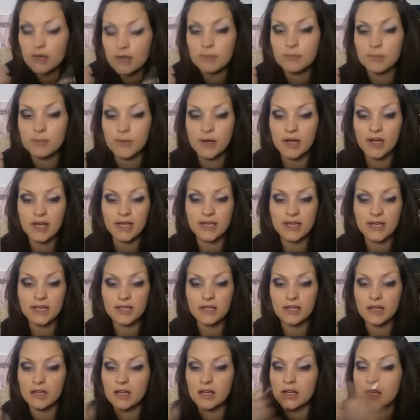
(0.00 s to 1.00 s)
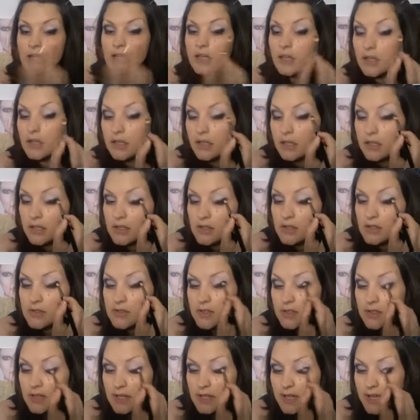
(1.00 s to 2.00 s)
by
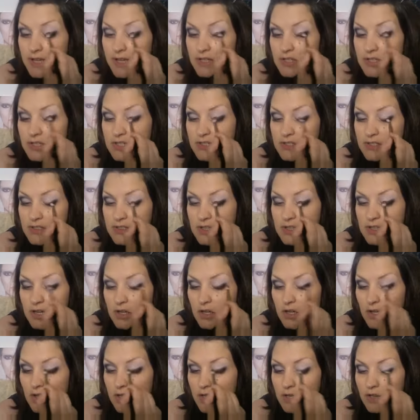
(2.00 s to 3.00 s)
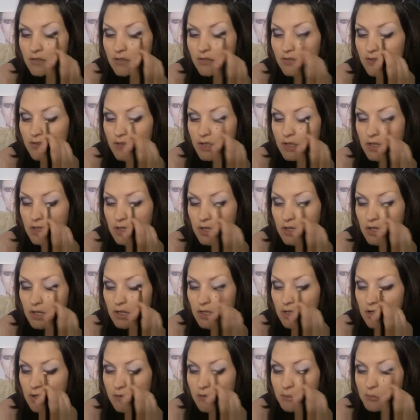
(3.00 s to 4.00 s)
using the lashes as our kind of
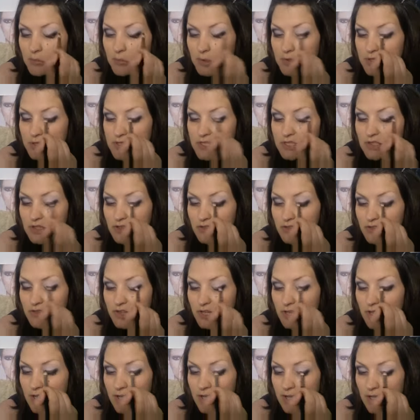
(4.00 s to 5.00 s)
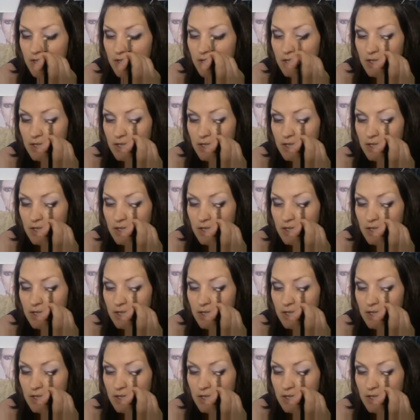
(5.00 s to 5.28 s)
monitor, if you like.